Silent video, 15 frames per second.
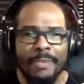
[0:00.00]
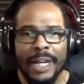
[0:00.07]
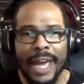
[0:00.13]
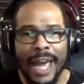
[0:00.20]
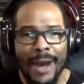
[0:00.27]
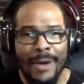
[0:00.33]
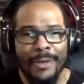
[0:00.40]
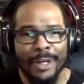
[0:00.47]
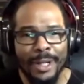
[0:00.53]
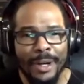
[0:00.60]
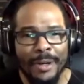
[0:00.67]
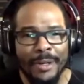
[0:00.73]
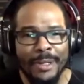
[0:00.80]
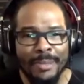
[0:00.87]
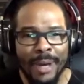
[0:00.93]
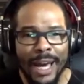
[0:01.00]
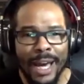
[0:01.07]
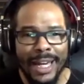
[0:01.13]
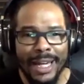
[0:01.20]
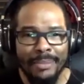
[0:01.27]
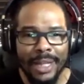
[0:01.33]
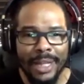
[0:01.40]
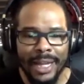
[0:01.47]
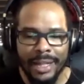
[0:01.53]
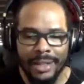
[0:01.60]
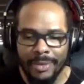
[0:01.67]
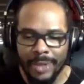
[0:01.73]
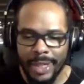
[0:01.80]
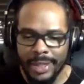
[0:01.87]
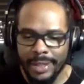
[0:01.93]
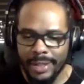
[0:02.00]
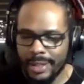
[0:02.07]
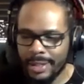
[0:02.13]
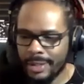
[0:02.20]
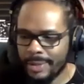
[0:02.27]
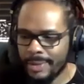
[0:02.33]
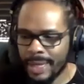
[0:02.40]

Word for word: an hour goes by, I'm like, what? It's oh, like